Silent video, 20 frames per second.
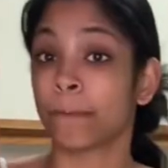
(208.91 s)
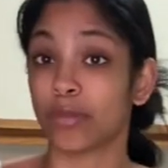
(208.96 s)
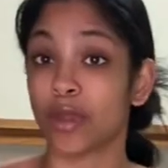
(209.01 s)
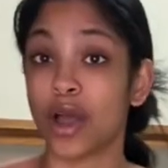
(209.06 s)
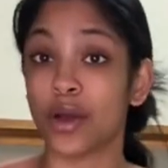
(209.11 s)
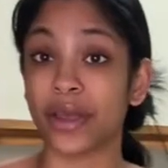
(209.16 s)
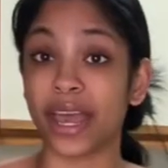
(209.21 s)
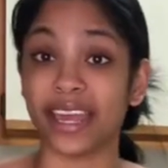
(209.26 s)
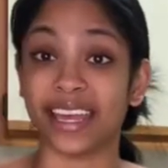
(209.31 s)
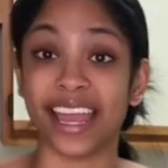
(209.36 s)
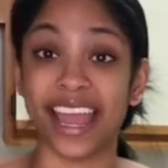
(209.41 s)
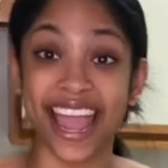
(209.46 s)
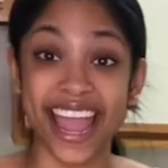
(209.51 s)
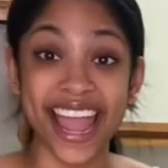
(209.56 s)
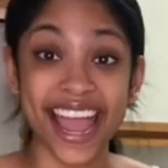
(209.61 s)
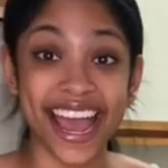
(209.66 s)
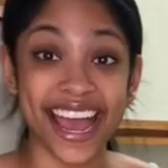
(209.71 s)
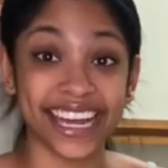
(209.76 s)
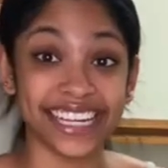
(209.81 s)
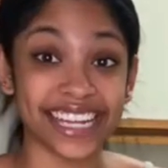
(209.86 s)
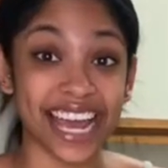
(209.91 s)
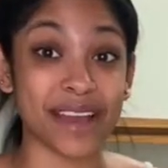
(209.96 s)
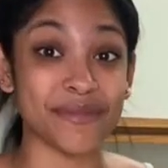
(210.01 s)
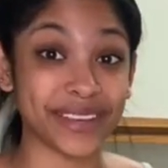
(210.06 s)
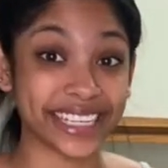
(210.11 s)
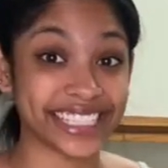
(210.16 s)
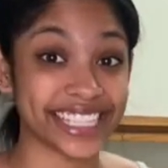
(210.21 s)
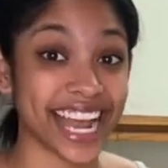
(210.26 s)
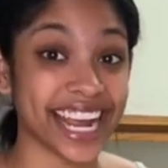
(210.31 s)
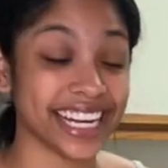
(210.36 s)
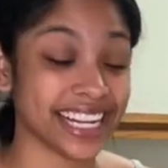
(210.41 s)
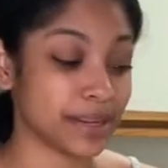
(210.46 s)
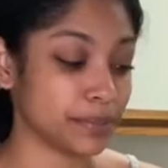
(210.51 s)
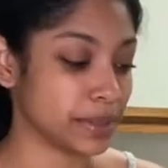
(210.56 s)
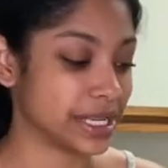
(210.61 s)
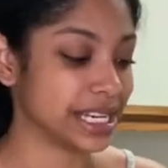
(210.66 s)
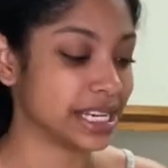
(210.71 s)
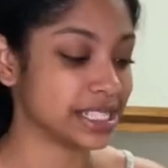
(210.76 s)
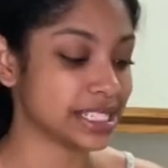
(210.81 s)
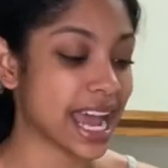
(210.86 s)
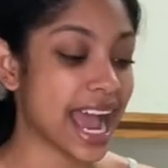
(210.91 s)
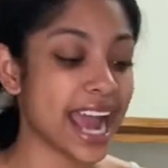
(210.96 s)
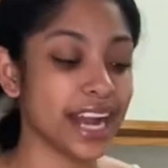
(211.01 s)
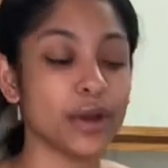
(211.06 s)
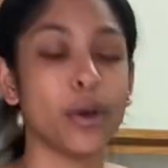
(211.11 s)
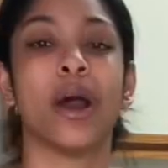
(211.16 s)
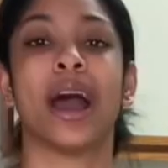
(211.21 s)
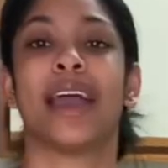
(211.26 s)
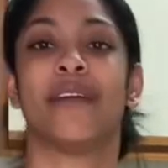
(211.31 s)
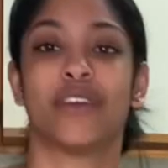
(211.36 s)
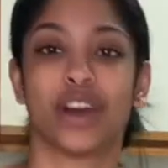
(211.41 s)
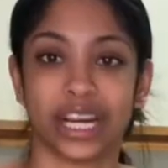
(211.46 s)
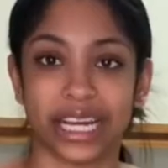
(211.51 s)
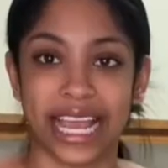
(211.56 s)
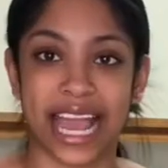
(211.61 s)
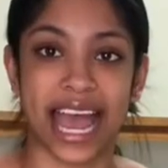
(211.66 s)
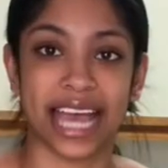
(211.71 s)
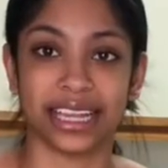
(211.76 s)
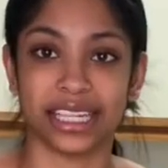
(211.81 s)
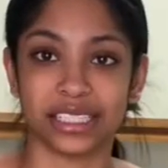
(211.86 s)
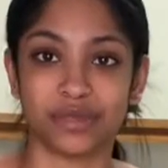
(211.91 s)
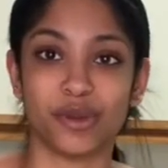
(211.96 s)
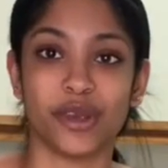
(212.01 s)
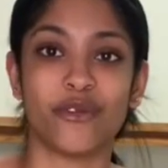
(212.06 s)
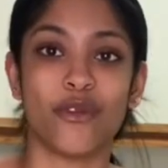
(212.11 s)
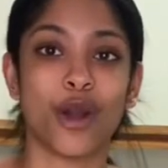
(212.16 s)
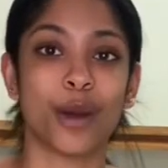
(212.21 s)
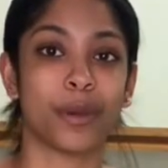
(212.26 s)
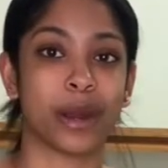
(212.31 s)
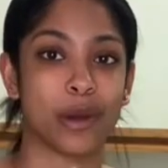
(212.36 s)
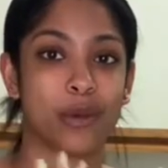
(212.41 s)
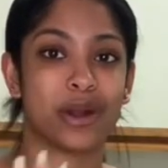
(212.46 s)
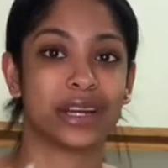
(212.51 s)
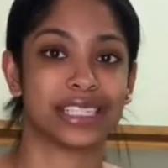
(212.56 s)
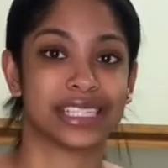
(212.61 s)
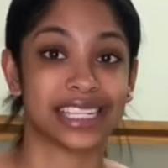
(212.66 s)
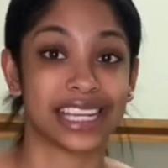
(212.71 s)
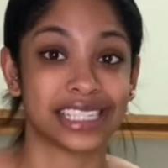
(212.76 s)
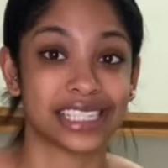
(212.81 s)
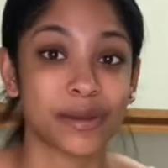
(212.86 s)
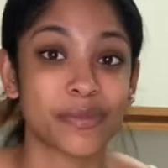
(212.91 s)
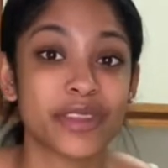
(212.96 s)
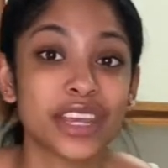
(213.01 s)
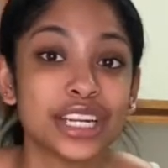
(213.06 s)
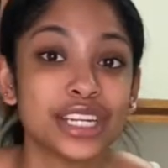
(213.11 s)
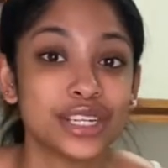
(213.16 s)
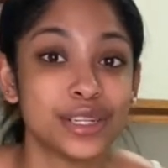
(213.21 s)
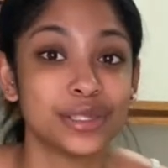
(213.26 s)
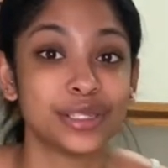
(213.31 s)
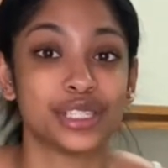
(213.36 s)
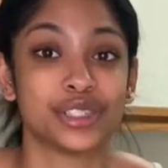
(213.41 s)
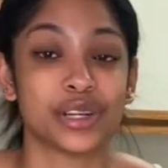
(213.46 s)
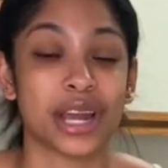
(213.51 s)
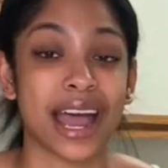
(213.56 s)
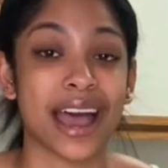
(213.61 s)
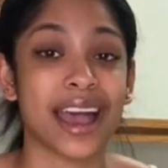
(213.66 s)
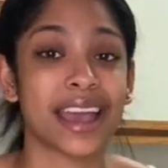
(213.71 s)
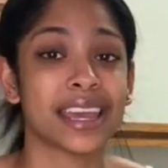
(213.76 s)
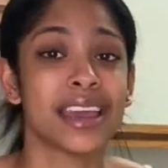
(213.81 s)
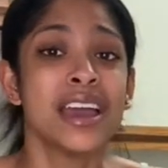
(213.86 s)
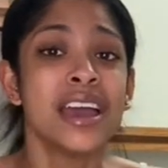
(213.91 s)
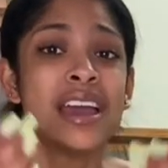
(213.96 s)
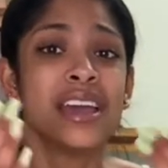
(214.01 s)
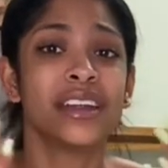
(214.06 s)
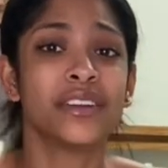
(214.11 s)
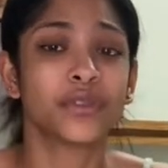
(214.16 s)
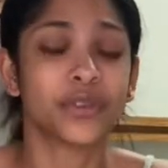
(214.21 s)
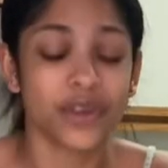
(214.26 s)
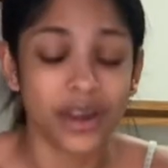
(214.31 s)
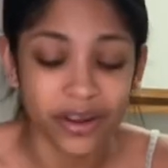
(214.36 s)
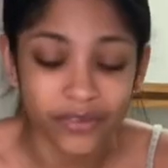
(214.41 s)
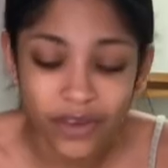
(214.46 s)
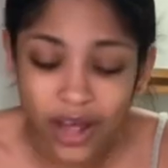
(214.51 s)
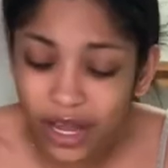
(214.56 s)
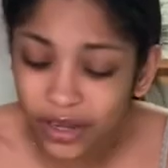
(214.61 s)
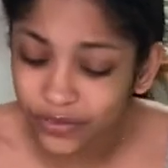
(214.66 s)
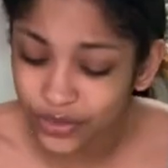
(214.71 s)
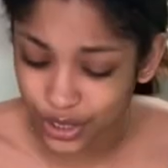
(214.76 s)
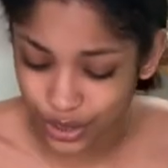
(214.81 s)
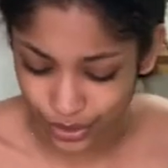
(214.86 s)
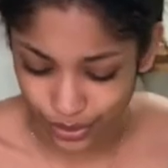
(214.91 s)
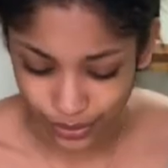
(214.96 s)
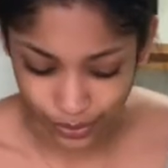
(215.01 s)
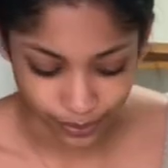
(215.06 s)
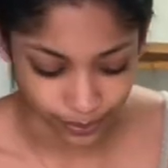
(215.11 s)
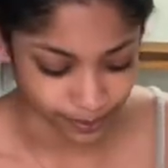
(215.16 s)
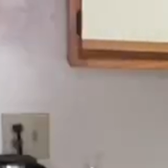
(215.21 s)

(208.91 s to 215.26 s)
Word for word: Okay, and I'm excited because I know I've already had this before, but I wanted to get something new to try in front of all of you.